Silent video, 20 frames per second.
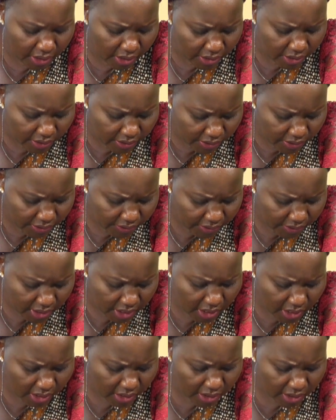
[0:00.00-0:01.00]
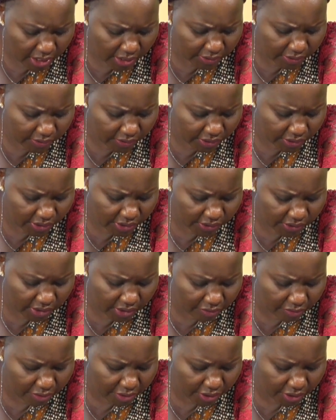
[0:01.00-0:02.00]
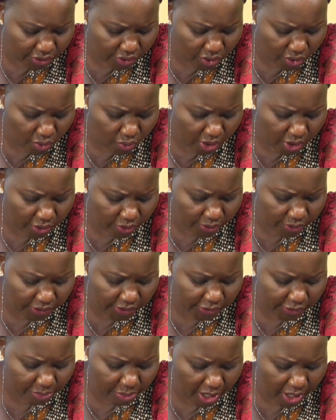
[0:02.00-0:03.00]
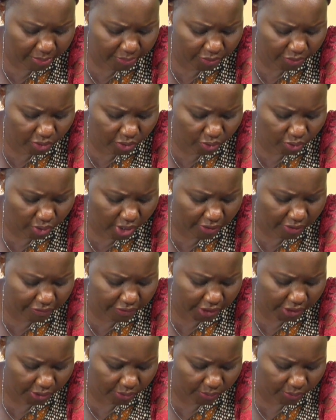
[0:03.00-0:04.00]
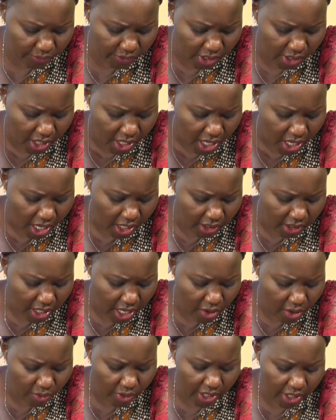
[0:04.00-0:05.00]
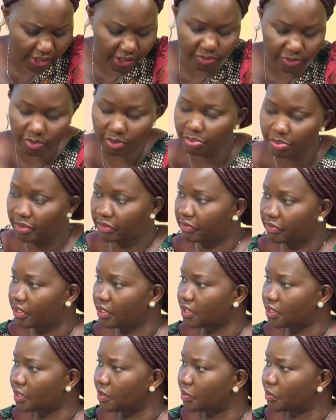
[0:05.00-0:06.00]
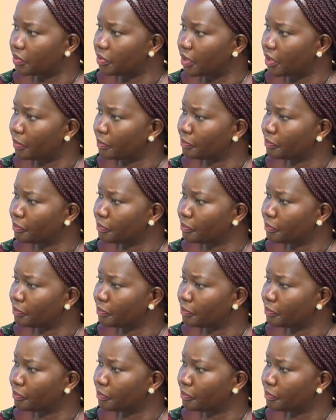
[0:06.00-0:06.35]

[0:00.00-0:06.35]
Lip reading: She's saying, thanks Teacher Zita for the show. What causes sperms not to have tails, and how can it be prevented, doctor?